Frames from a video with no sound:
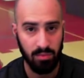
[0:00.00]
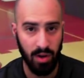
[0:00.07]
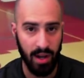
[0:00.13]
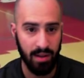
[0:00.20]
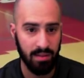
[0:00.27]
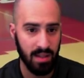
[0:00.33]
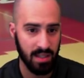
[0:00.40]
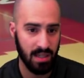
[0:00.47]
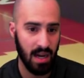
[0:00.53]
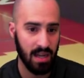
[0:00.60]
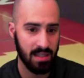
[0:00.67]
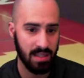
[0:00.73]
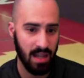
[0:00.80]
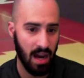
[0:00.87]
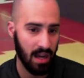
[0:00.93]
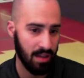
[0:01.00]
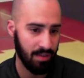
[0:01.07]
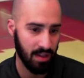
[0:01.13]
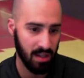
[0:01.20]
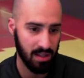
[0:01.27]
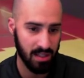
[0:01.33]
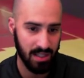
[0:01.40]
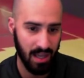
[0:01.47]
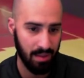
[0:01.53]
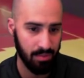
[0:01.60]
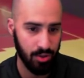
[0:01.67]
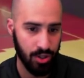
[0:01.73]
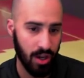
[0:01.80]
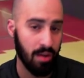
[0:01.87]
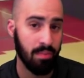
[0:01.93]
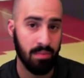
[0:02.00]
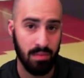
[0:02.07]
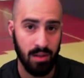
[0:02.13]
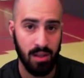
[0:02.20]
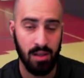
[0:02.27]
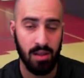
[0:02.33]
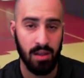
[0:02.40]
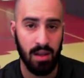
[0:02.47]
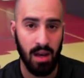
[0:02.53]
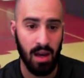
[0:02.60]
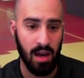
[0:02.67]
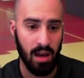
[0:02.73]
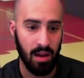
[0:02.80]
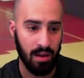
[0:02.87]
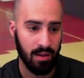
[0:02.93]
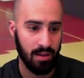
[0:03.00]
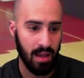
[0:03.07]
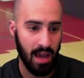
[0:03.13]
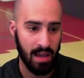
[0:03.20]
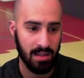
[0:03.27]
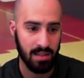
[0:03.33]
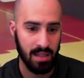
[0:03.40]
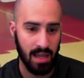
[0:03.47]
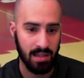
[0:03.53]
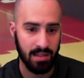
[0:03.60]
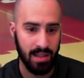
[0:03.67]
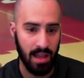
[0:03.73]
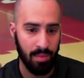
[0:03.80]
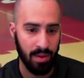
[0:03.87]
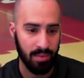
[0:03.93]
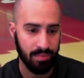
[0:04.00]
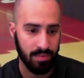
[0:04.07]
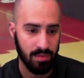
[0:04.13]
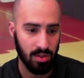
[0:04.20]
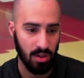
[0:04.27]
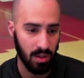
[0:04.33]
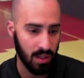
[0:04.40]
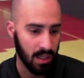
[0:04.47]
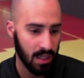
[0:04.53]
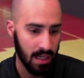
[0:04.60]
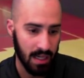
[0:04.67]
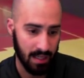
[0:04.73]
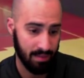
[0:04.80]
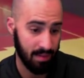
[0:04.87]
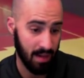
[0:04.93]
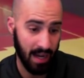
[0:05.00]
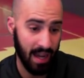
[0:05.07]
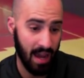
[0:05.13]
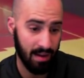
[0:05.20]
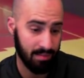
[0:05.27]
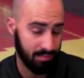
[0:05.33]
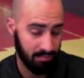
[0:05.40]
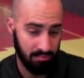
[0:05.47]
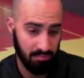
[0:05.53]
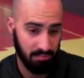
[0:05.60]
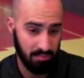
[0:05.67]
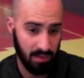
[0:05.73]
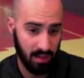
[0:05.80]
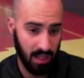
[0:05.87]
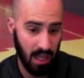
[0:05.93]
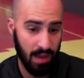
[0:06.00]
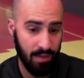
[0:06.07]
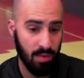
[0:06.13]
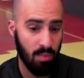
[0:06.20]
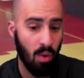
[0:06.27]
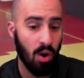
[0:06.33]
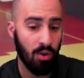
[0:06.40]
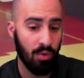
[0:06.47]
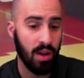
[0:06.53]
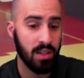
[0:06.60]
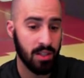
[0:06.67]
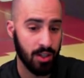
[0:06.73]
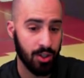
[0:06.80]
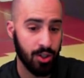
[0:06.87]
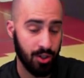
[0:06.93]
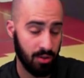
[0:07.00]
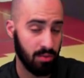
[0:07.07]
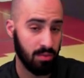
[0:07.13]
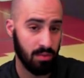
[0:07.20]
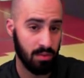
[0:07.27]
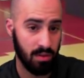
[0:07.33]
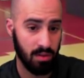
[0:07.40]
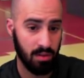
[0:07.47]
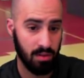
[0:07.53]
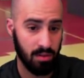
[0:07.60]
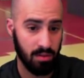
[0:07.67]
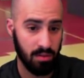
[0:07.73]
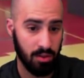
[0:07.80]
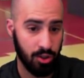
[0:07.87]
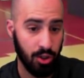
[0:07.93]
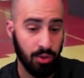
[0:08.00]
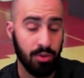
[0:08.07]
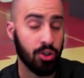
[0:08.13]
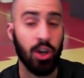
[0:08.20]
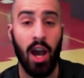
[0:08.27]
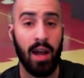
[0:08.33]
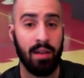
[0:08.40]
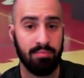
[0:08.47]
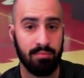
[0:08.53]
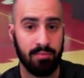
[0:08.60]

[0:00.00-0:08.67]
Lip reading: Right? This guy is not even in the same gym as Demi. So, again, even more reason to shoot the shot.